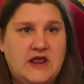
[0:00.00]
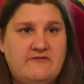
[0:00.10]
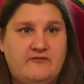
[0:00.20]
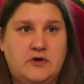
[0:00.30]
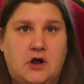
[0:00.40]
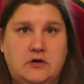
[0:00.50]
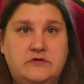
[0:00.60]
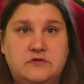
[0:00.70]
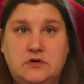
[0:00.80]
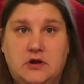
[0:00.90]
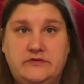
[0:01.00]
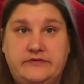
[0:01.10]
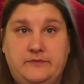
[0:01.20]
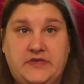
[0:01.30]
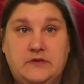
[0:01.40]
if loads and
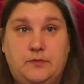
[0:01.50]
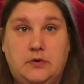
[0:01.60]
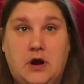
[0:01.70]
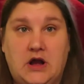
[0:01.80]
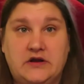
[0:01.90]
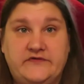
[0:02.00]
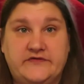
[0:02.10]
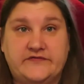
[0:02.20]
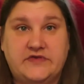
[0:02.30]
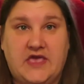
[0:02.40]
loads of people kind of just